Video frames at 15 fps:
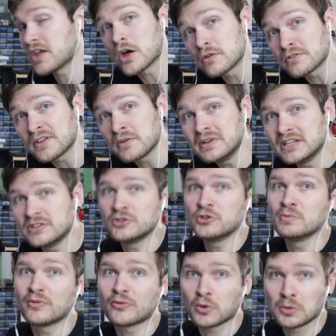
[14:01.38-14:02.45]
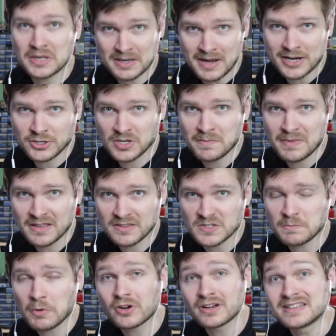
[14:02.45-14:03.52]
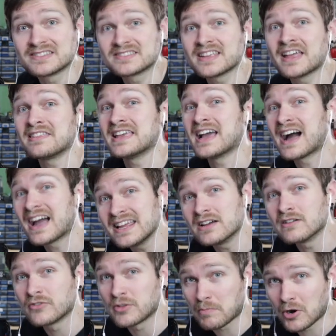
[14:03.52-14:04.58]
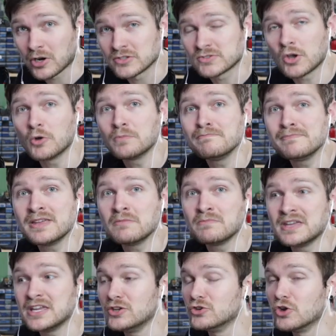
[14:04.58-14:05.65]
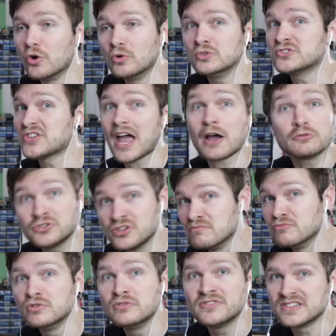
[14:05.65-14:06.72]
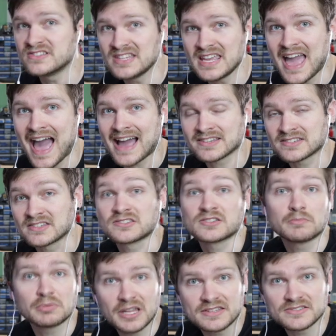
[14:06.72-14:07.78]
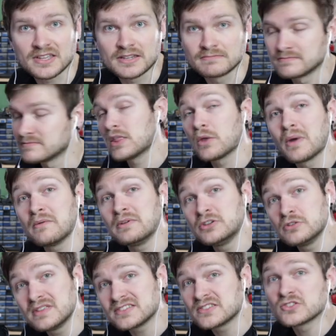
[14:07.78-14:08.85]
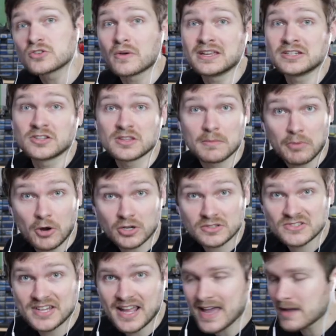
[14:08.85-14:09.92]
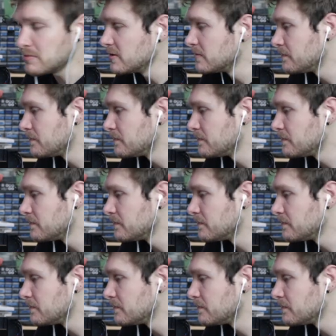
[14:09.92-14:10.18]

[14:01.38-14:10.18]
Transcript: other thing we need to do before we can actually pick this part is set the height of the part so OpenPnP knows how to move the Z-axis to place it. The way we do this is going into the Parts tab,